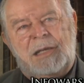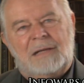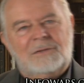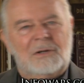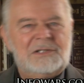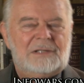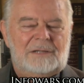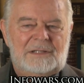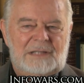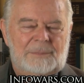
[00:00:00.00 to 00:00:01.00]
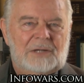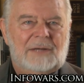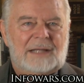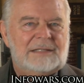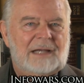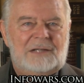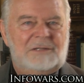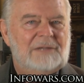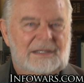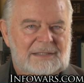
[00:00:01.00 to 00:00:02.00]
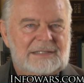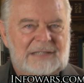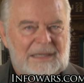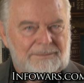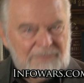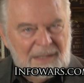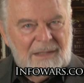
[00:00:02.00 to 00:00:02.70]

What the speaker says: Of course, on the Democrat side, you've got the same